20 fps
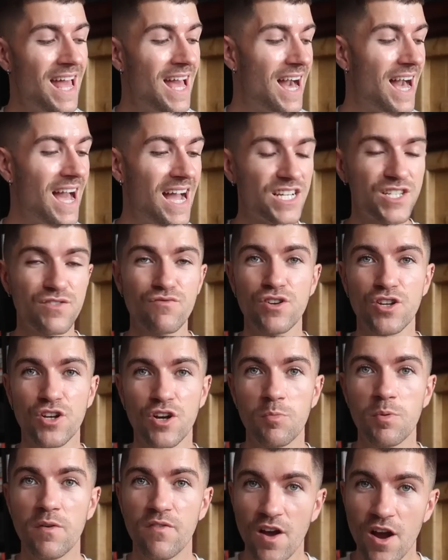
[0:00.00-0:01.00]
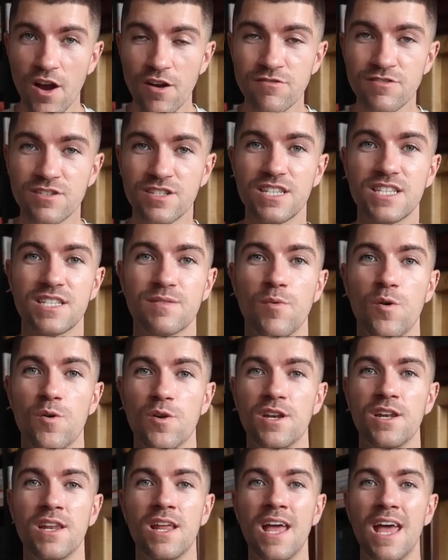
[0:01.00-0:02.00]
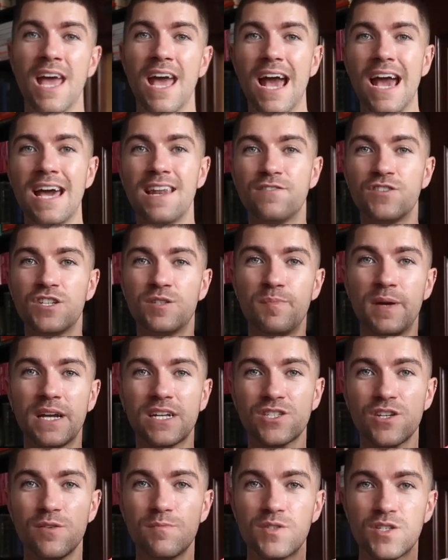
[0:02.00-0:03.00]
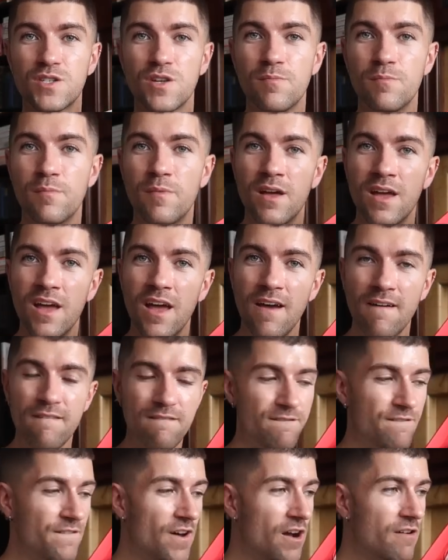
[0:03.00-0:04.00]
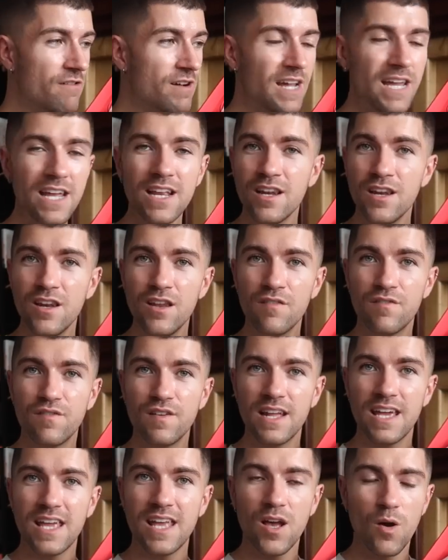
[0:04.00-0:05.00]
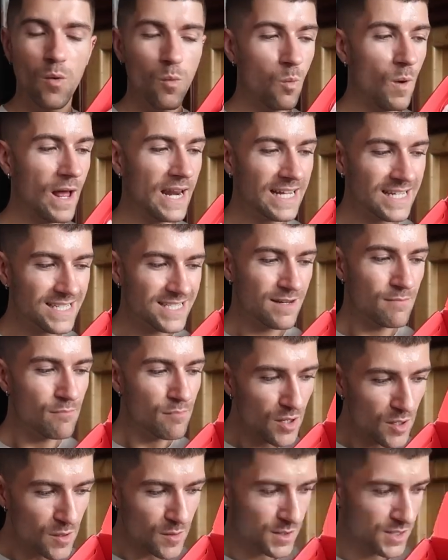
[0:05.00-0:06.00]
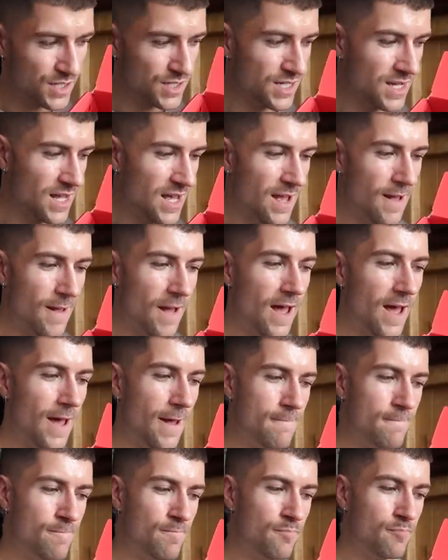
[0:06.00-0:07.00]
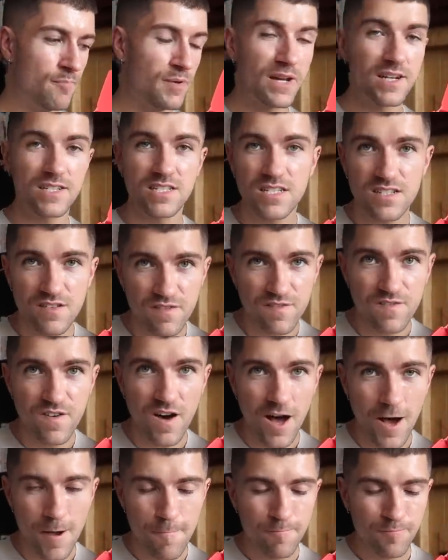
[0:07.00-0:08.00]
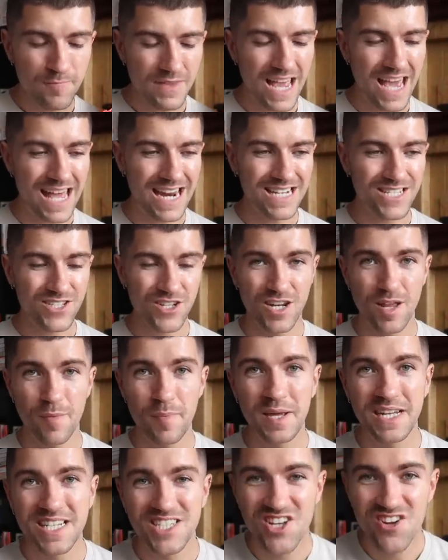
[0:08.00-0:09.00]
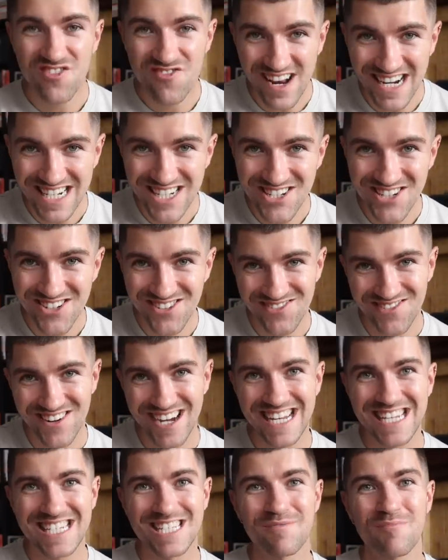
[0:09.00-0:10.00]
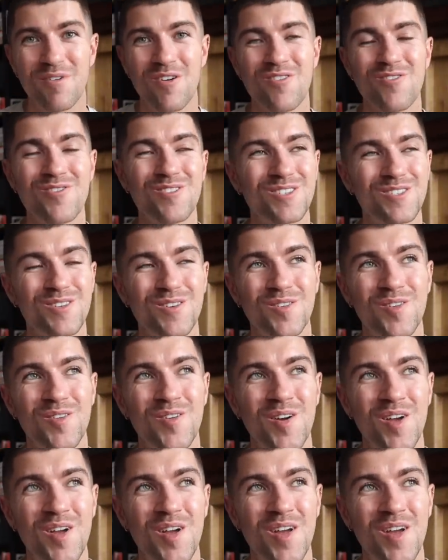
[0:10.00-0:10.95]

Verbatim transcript: I had to run a couple of errands this morning and I've just picked up some very lovely Wellington boots because it's a farm and it's going to be torrential rain tomorrow, so